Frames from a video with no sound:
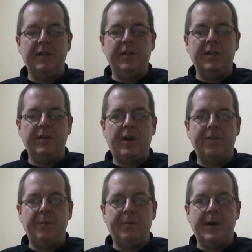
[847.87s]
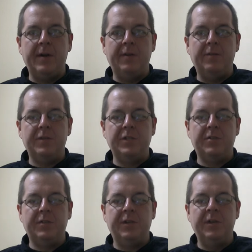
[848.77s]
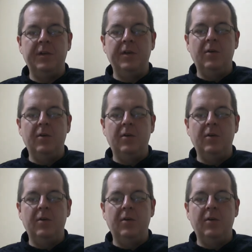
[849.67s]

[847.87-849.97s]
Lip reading: they'd either have to buy another facility